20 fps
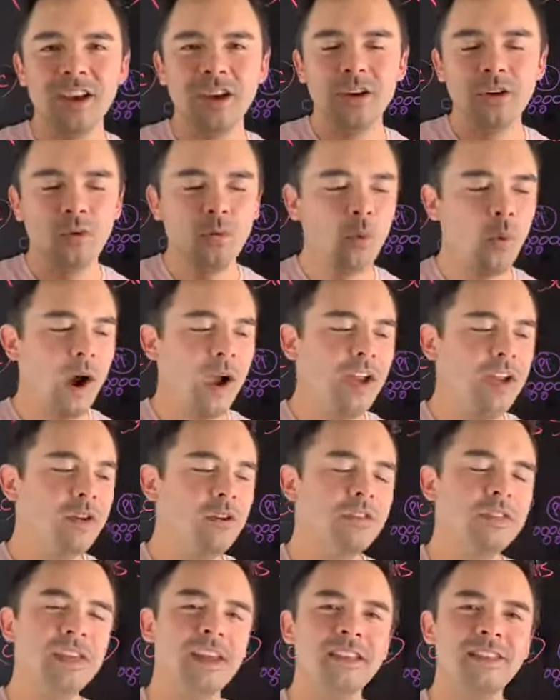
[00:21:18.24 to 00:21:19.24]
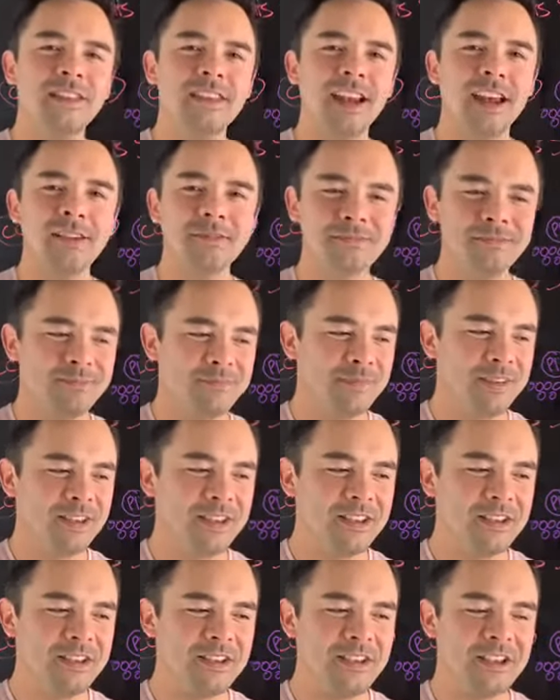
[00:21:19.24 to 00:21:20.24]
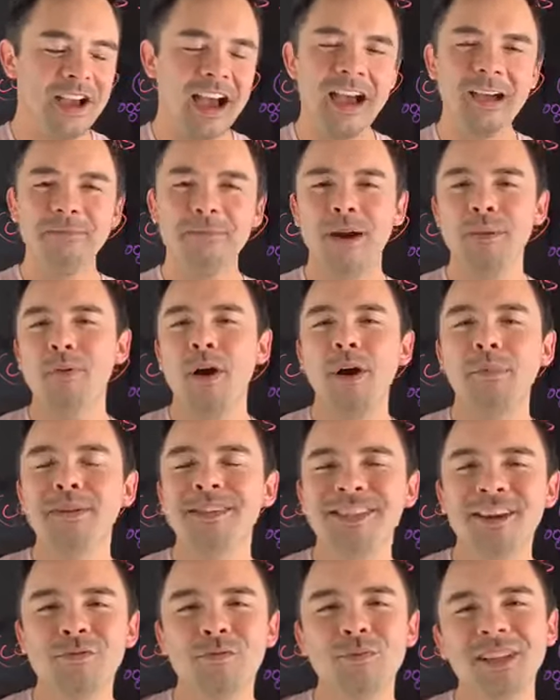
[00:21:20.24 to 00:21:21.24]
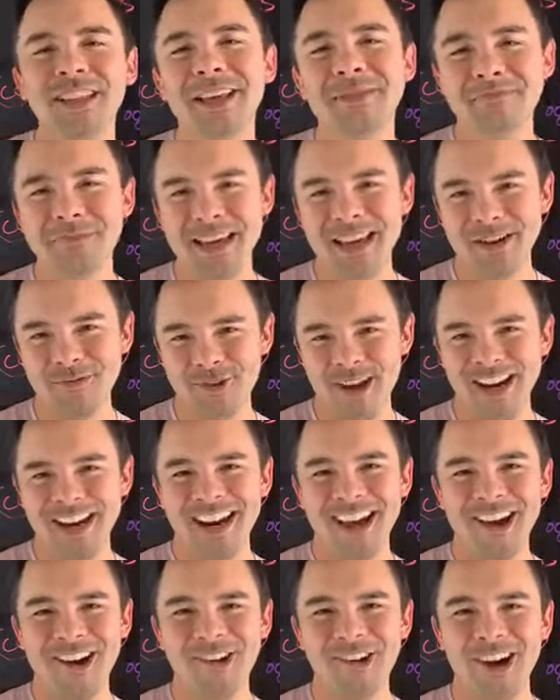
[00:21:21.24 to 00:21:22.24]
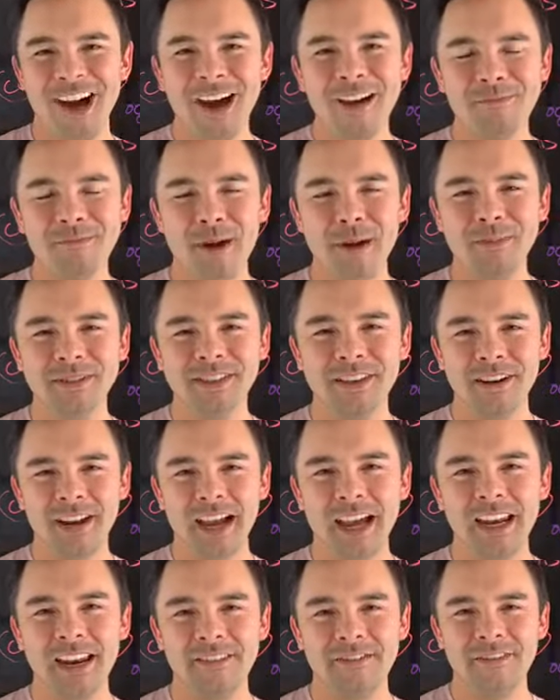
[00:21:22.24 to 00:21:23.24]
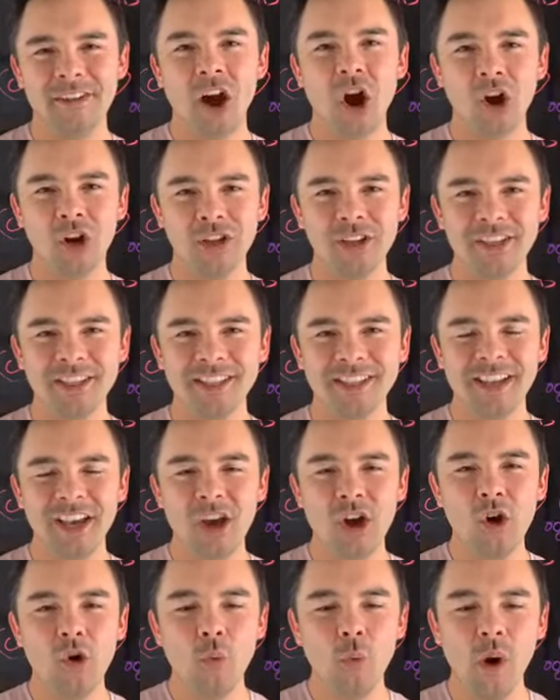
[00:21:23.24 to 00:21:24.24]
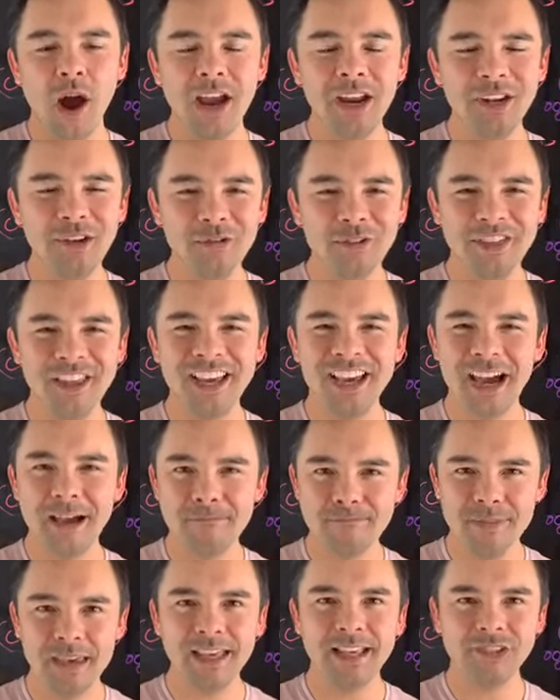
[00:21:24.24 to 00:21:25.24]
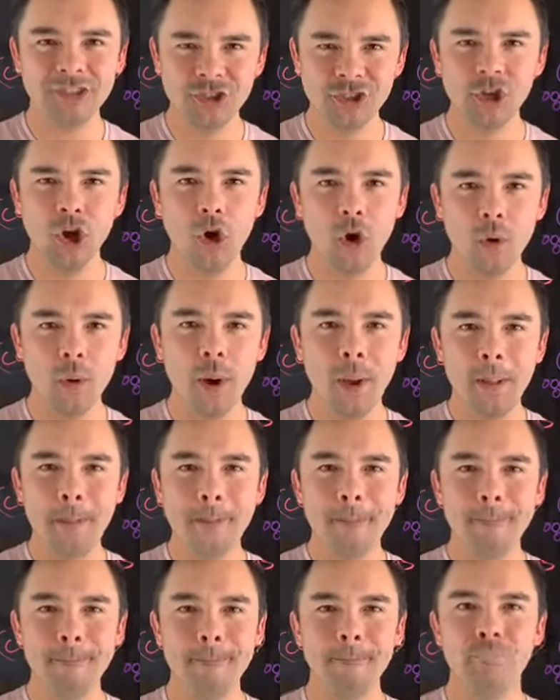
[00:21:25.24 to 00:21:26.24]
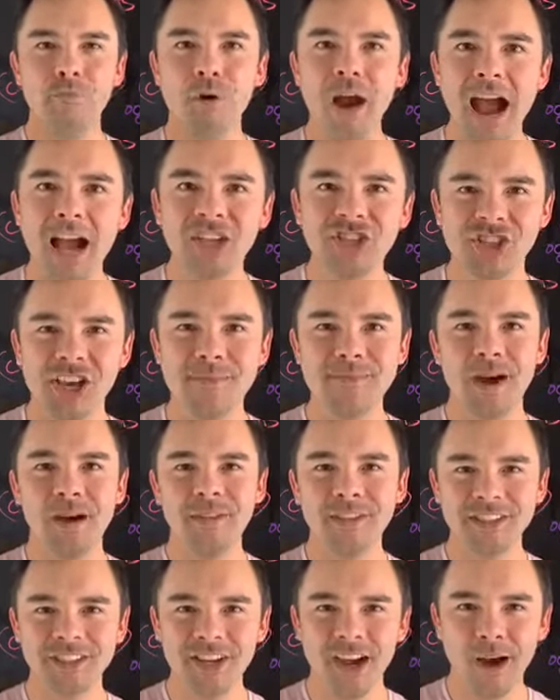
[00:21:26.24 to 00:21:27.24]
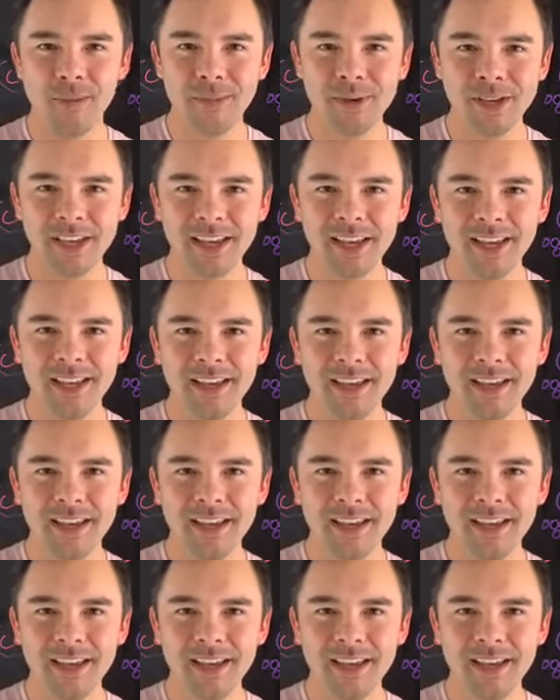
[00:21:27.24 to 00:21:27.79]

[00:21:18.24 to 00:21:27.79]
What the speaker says: why do you think that I probably sound really mean right now. I probably sound kind of heartless. Why do you think I'm being so brash about this topic?